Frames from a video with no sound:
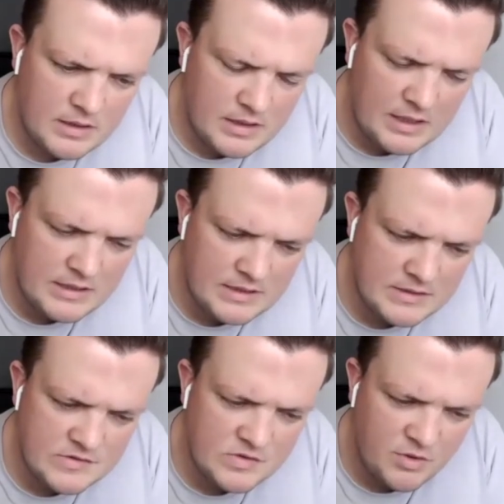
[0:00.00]

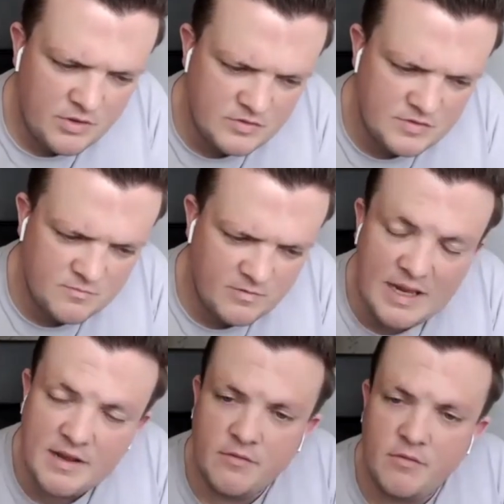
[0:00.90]
As someone who's
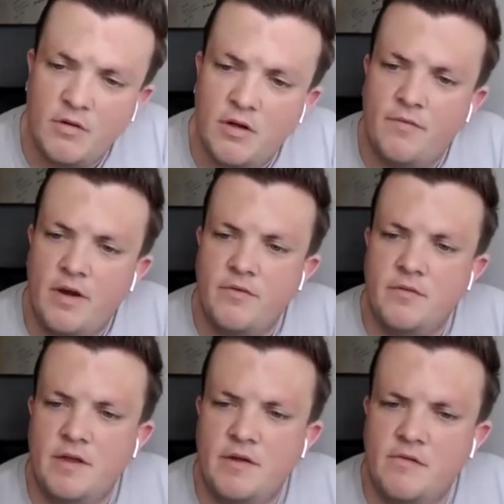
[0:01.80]
related to a fair few
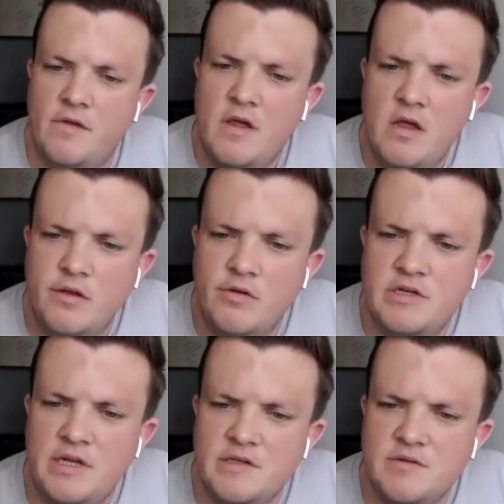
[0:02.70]
teachers,
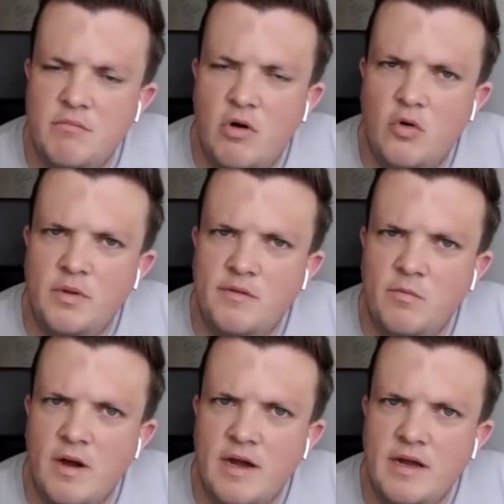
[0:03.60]
usually there's a moment
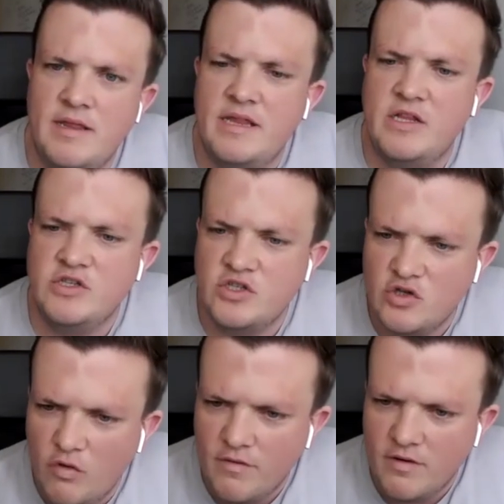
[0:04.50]
where they
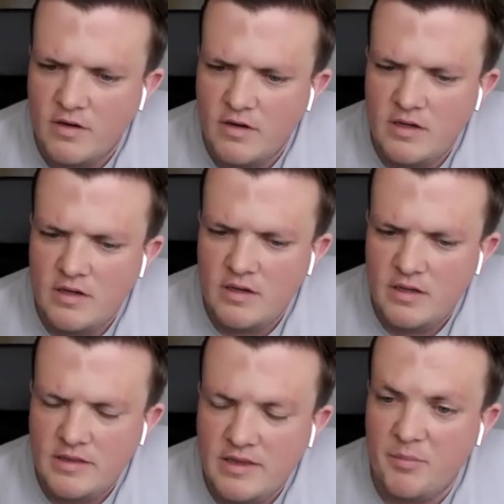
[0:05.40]
discover
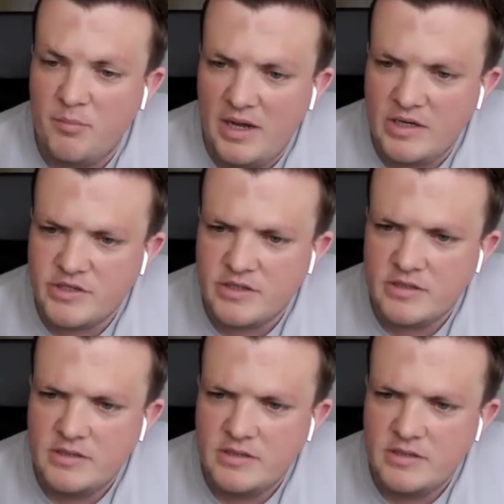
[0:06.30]
that passion.